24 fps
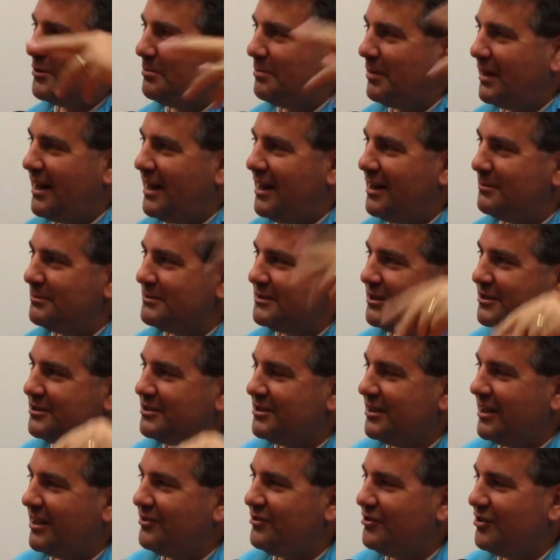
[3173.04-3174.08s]
bombs
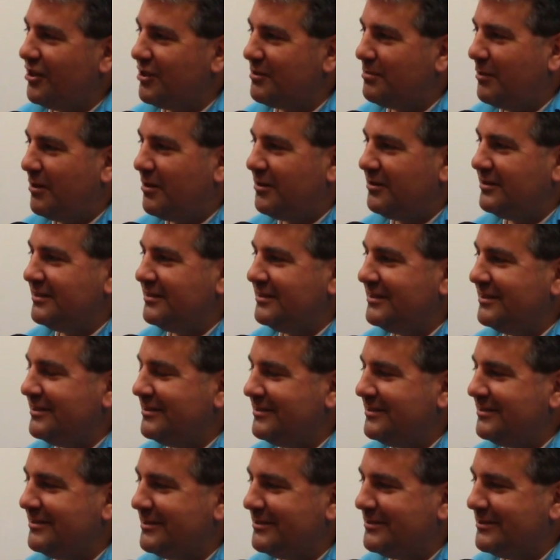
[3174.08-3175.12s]
at Chuck Martin
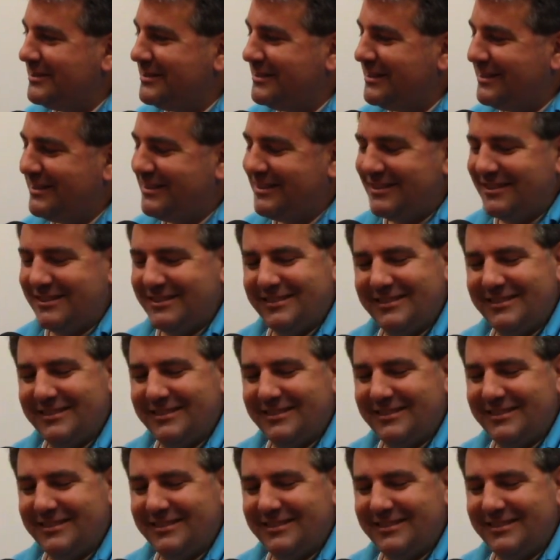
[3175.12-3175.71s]
here. Or is that the?